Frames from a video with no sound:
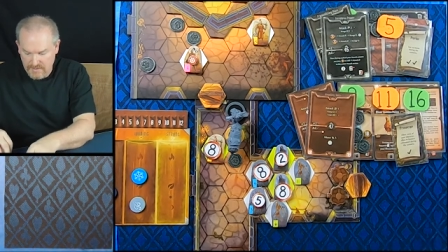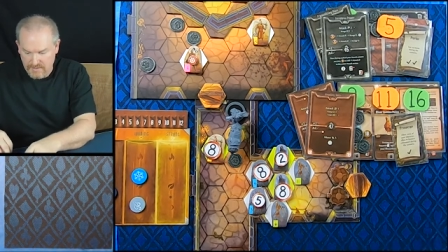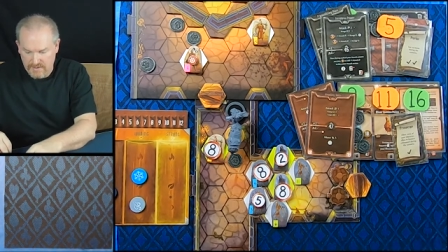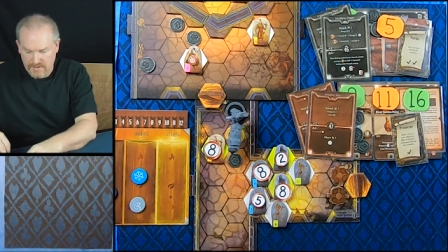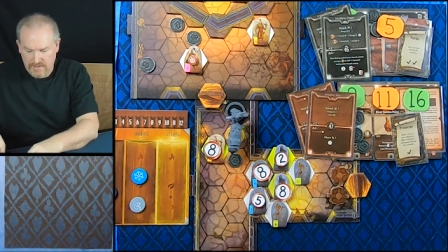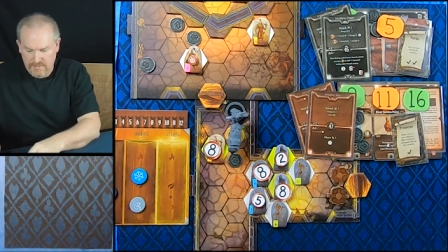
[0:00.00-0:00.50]

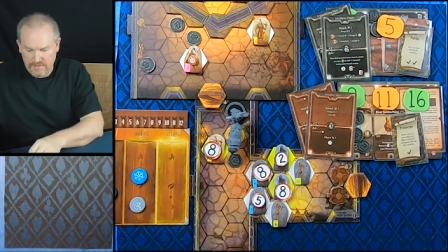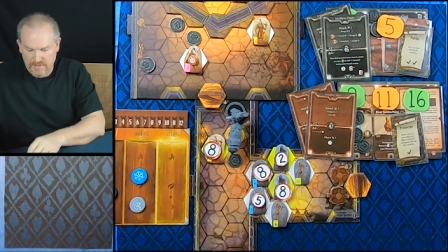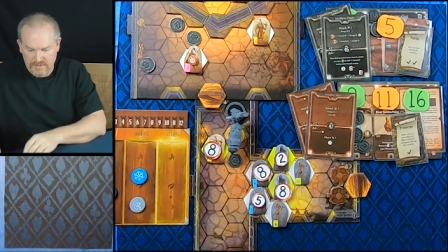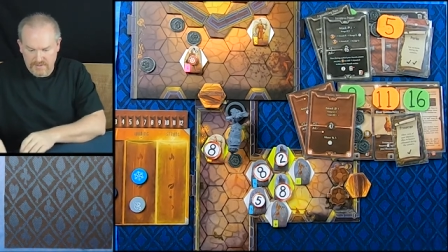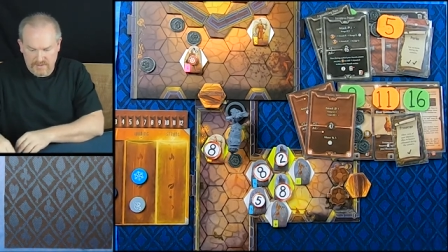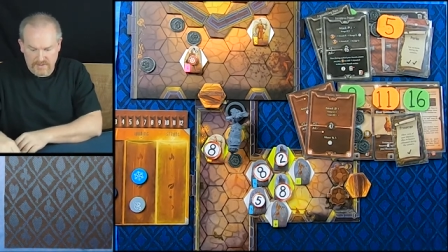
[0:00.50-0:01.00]

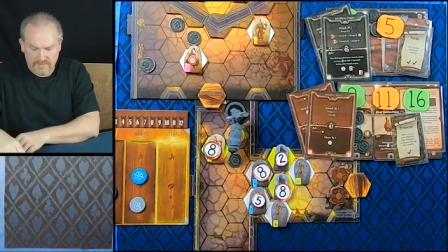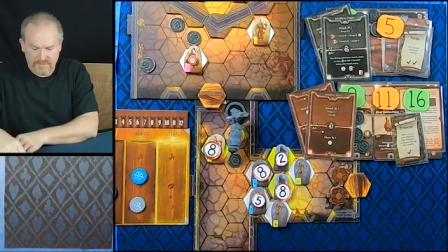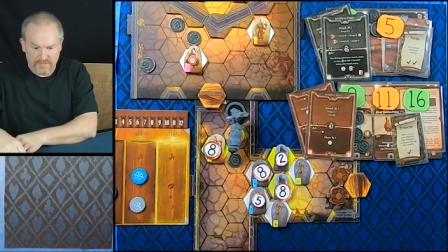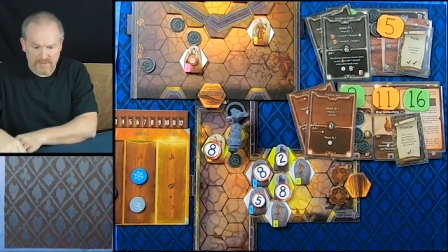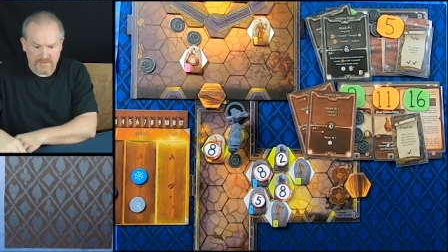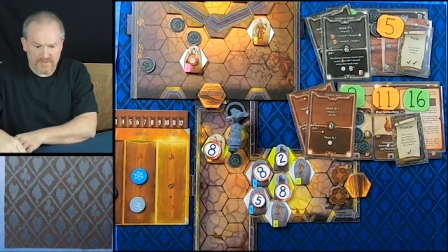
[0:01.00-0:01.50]
which is a
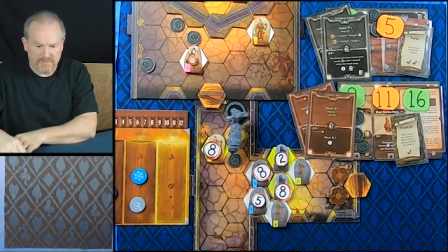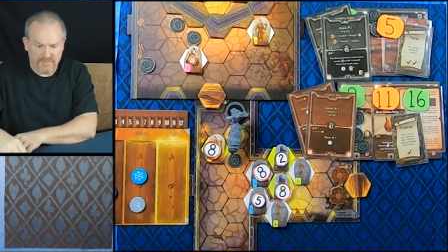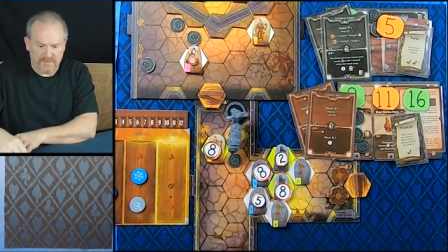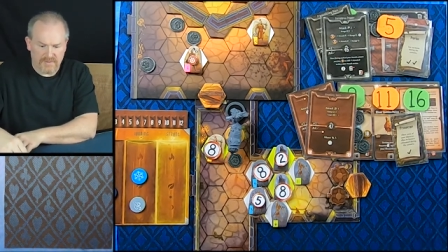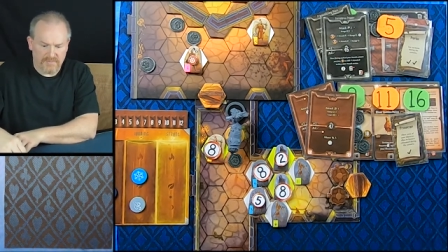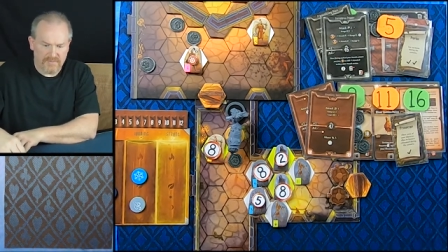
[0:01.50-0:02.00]
euphemism
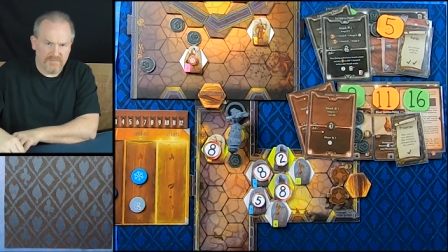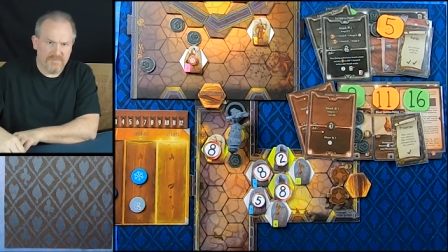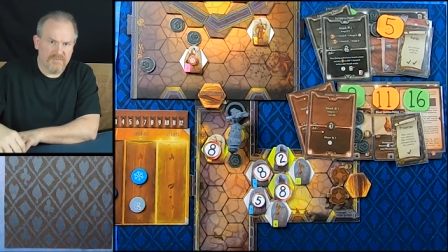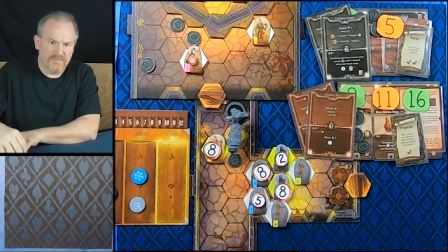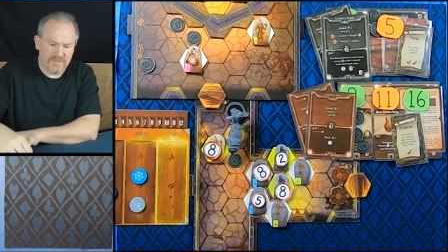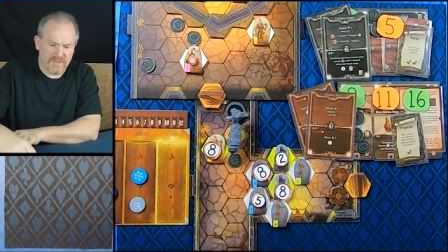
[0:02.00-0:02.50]
for
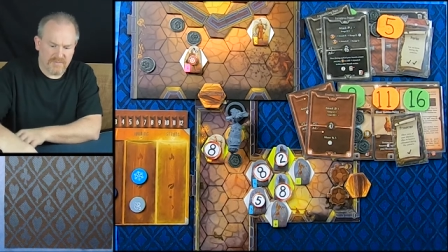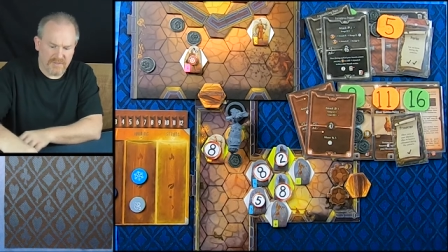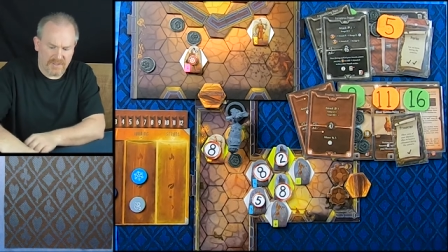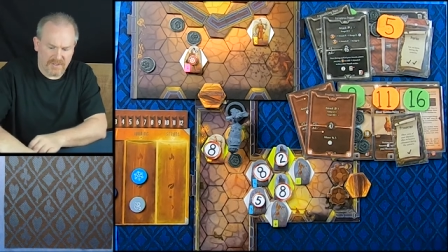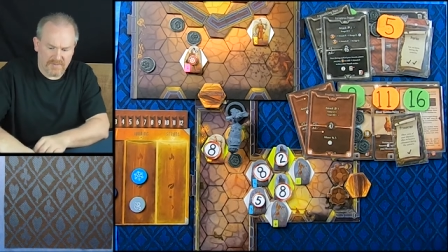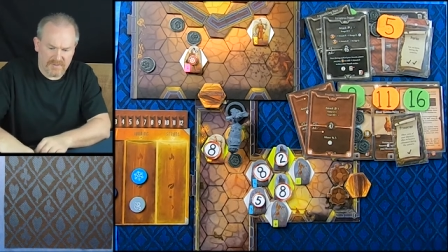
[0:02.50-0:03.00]

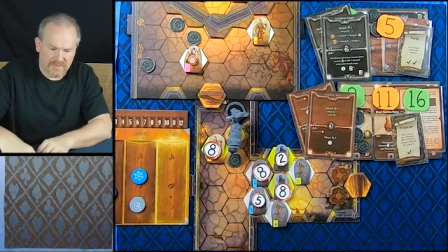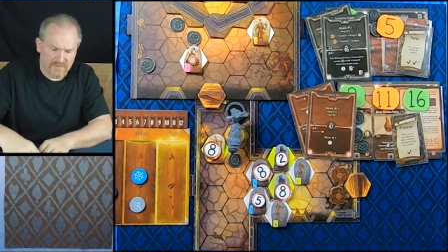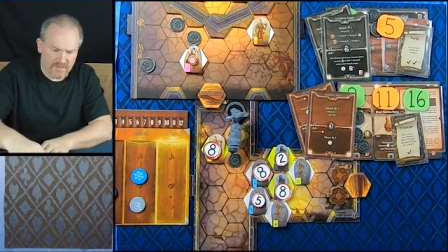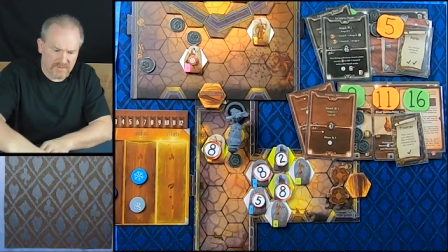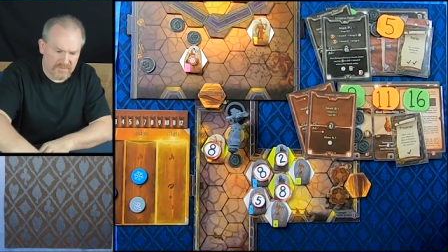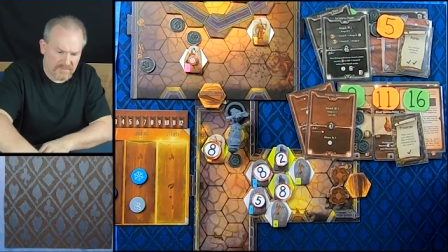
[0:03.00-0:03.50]
something, I'm
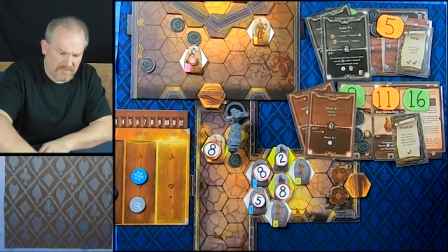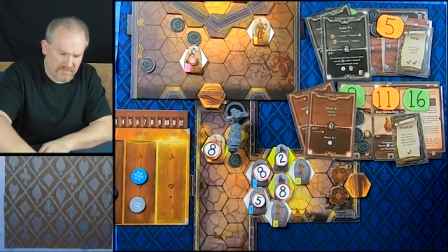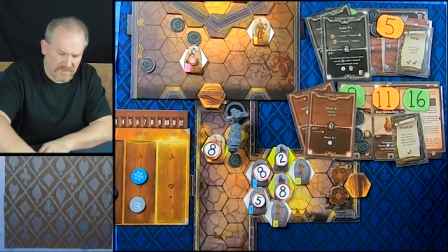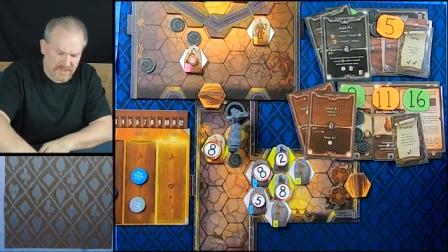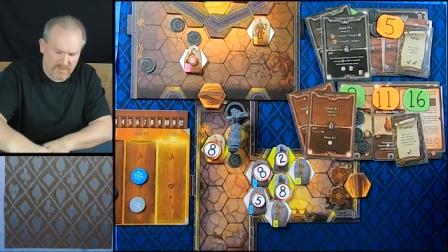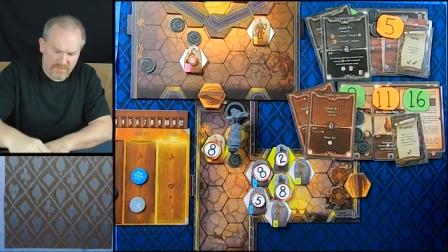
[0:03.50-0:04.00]
sure,
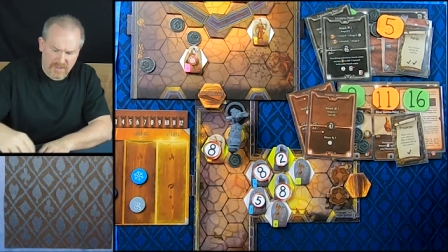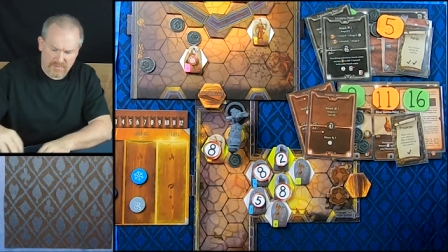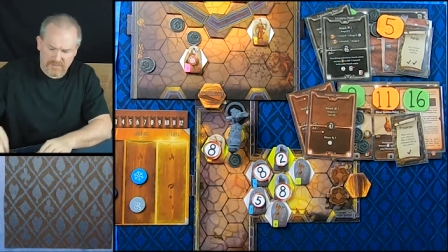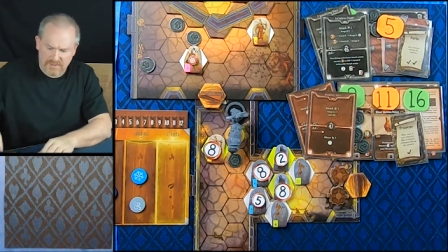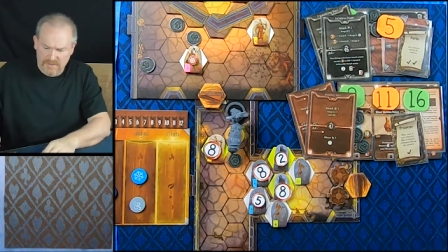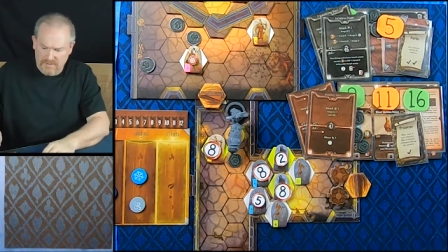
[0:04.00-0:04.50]
that I
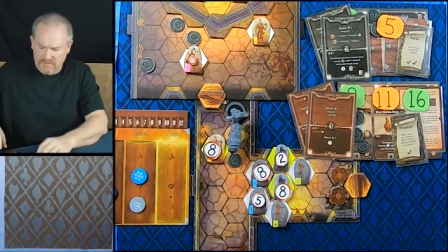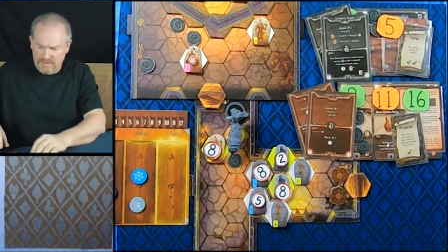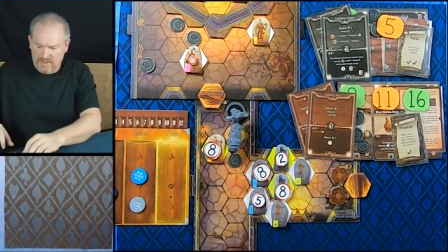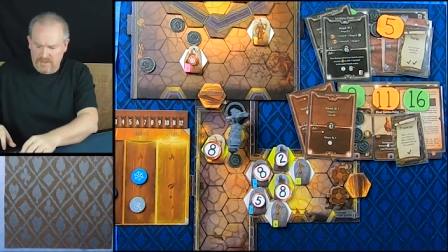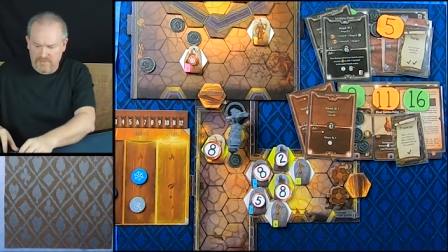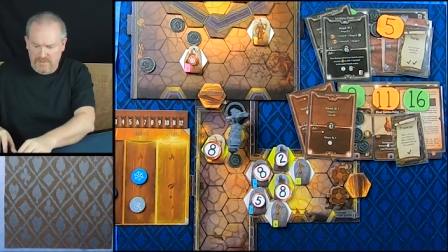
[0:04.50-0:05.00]
probably don't
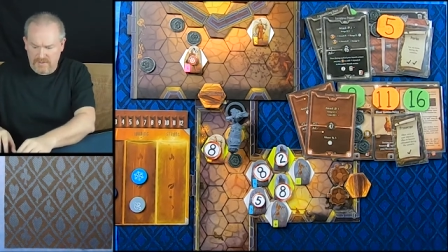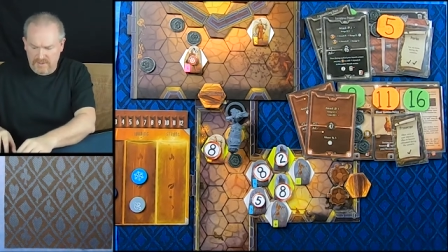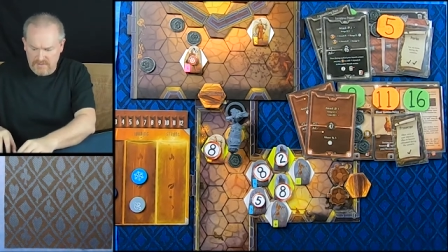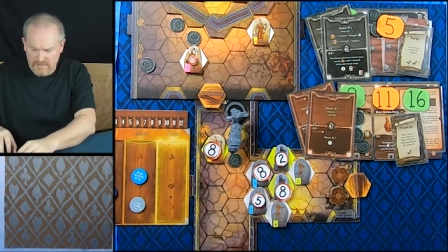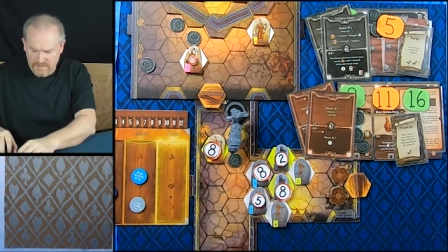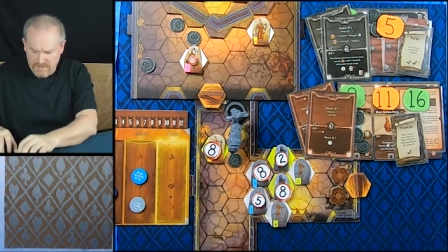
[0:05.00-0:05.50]
want to experience.